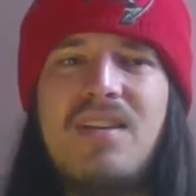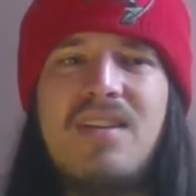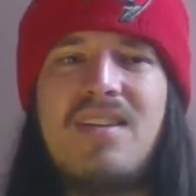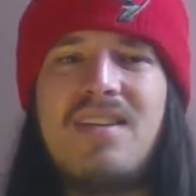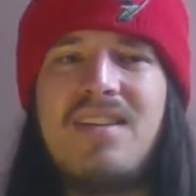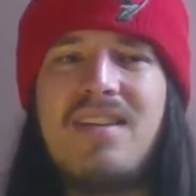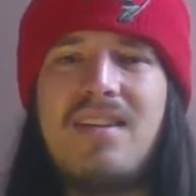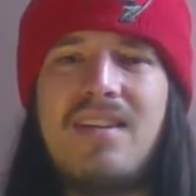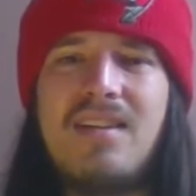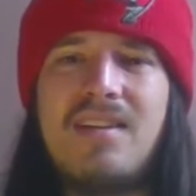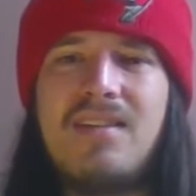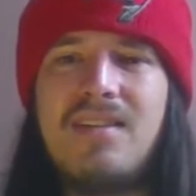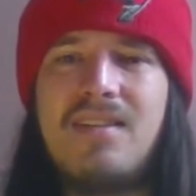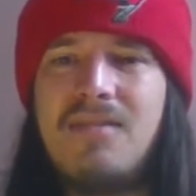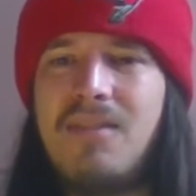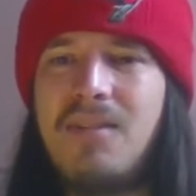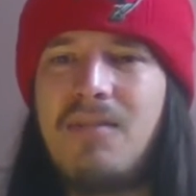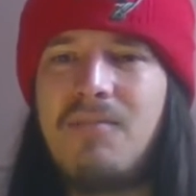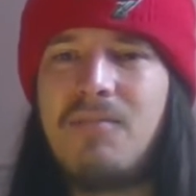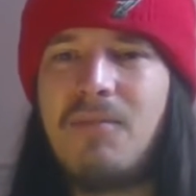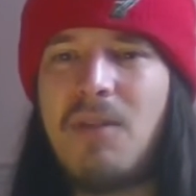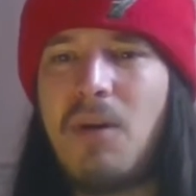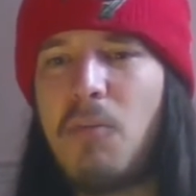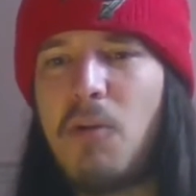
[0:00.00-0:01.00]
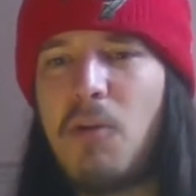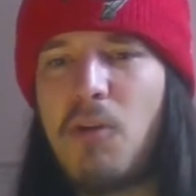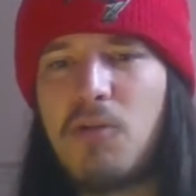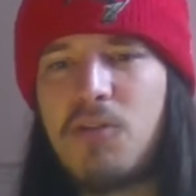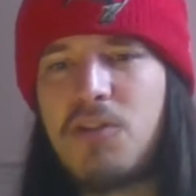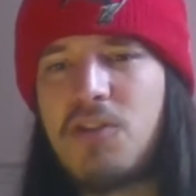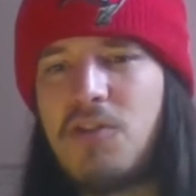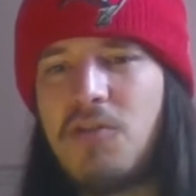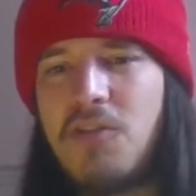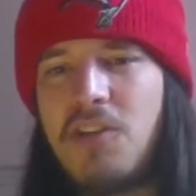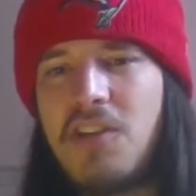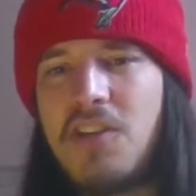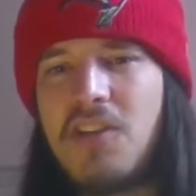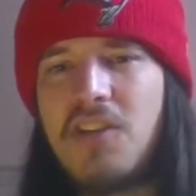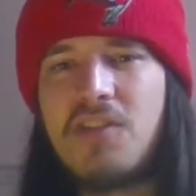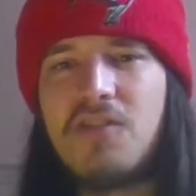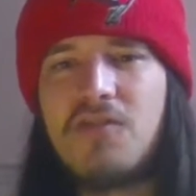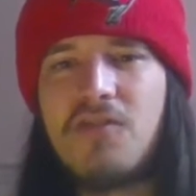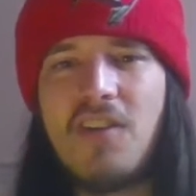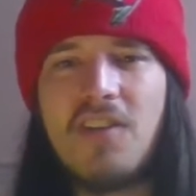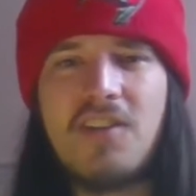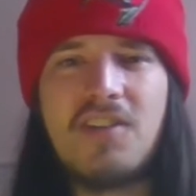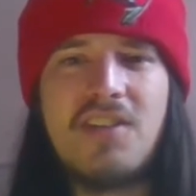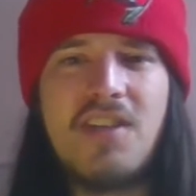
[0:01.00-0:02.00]
I'm not sure you can
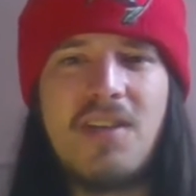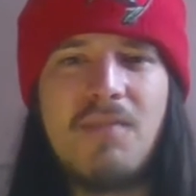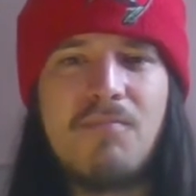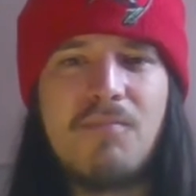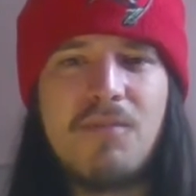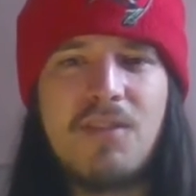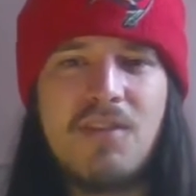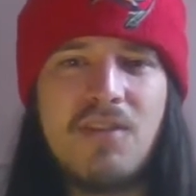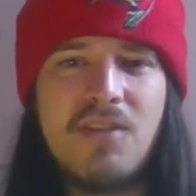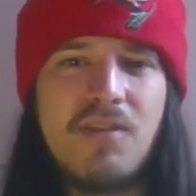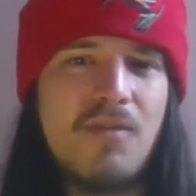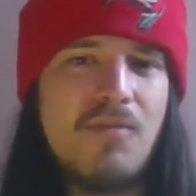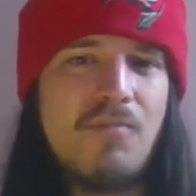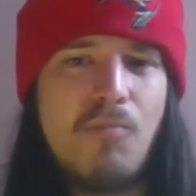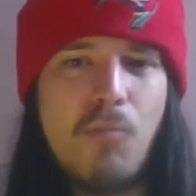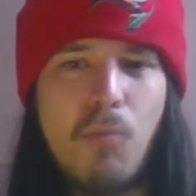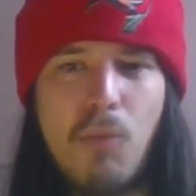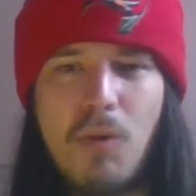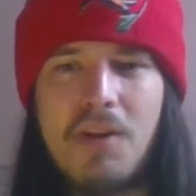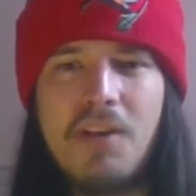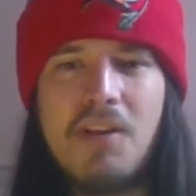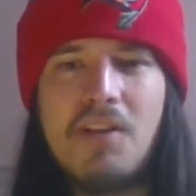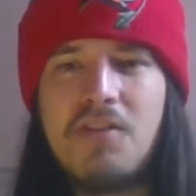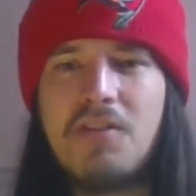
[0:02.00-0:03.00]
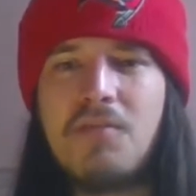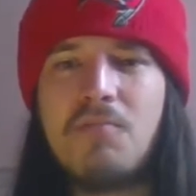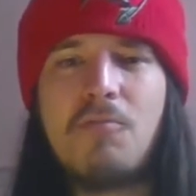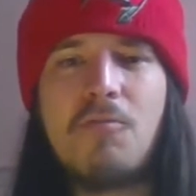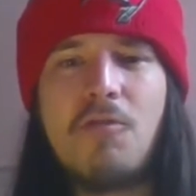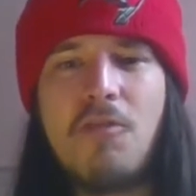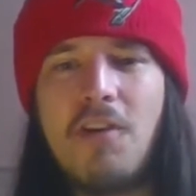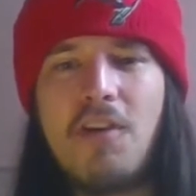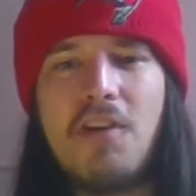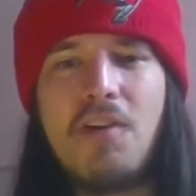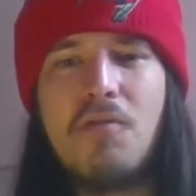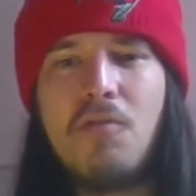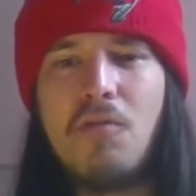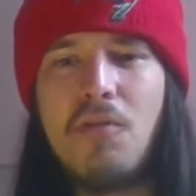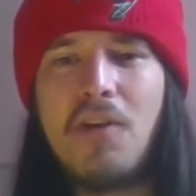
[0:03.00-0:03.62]
trust him to win you some critical